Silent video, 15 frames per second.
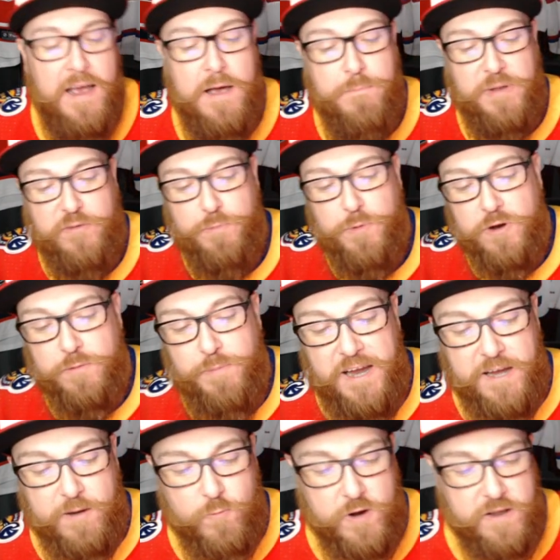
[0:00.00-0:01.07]
Pittsburgh
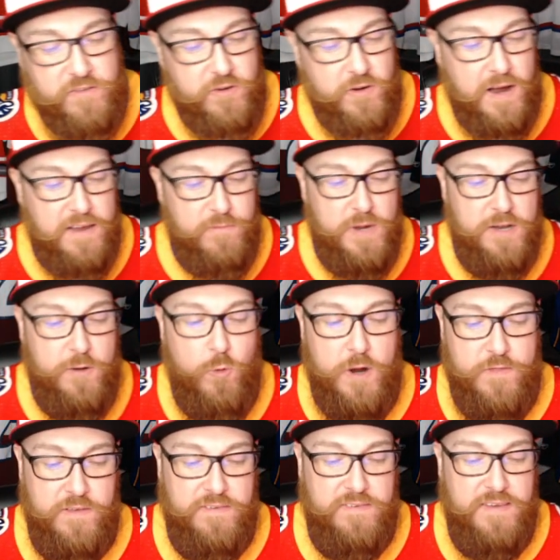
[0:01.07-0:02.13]
Penguins, you guys made
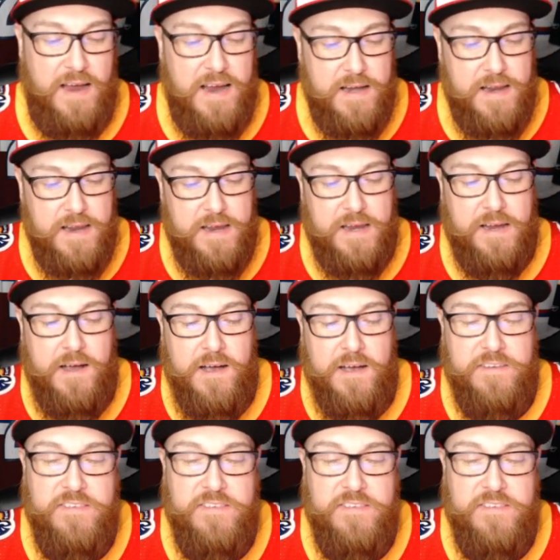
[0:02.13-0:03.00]
quite the signing.